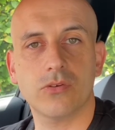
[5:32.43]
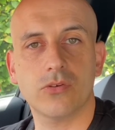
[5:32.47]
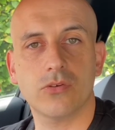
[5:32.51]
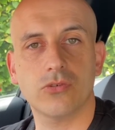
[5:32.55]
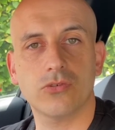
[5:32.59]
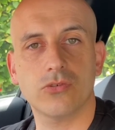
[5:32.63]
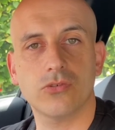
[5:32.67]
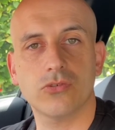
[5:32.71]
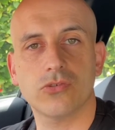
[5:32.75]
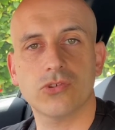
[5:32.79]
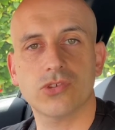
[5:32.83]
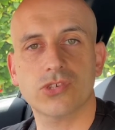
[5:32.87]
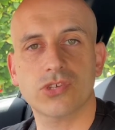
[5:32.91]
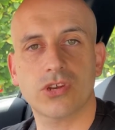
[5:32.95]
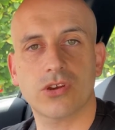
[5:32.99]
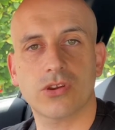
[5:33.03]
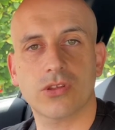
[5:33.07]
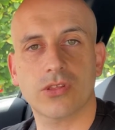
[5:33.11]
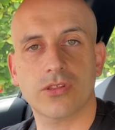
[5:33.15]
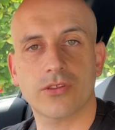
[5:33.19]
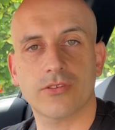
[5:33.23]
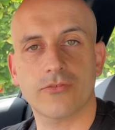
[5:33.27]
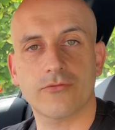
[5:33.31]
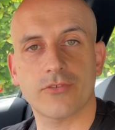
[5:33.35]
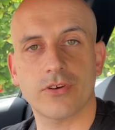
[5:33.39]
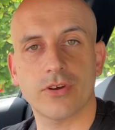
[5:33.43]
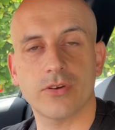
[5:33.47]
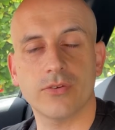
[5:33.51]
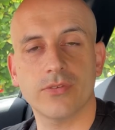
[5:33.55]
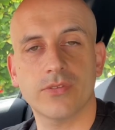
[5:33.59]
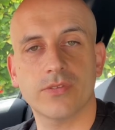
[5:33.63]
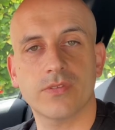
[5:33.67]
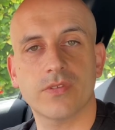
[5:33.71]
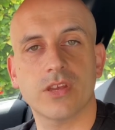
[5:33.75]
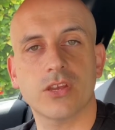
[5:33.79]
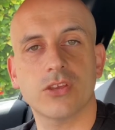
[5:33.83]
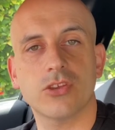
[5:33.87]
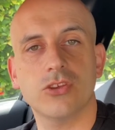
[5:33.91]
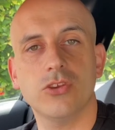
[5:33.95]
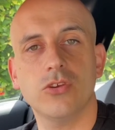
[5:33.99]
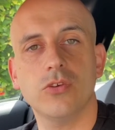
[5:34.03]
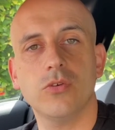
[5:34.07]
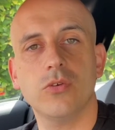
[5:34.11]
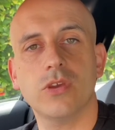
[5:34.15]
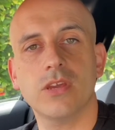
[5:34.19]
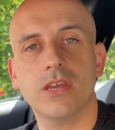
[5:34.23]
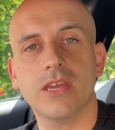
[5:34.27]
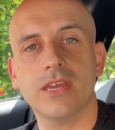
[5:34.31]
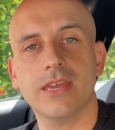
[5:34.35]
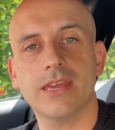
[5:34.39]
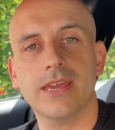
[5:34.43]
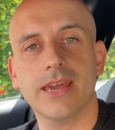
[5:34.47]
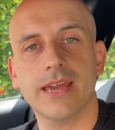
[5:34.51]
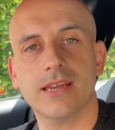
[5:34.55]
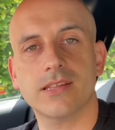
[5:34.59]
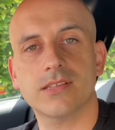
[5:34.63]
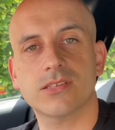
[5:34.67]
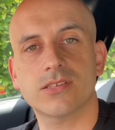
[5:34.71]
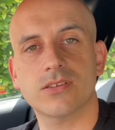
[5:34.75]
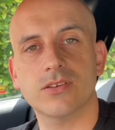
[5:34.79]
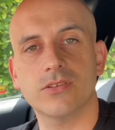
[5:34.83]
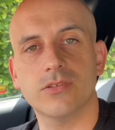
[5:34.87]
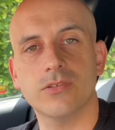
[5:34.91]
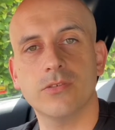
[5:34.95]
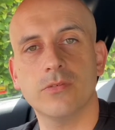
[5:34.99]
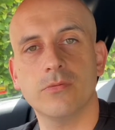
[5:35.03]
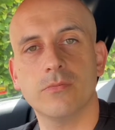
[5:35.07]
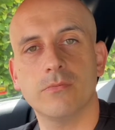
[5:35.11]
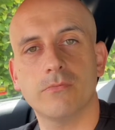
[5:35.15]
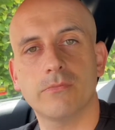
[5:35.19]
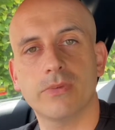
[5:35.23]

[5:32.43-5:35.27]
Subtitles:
on your side of the road that you can get to